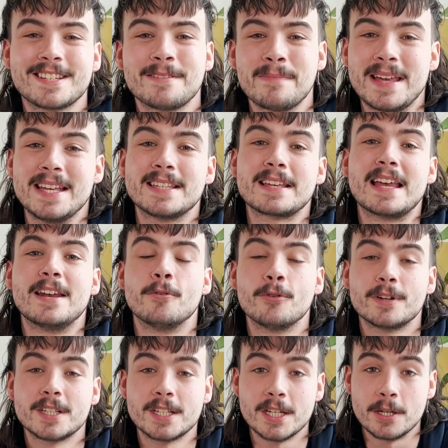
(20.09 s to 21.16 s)
to meet in
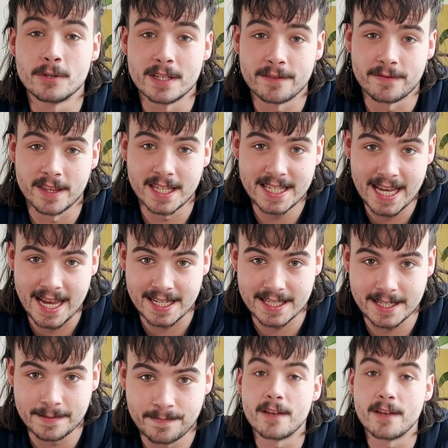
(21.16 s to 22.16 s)
order to use it for the test.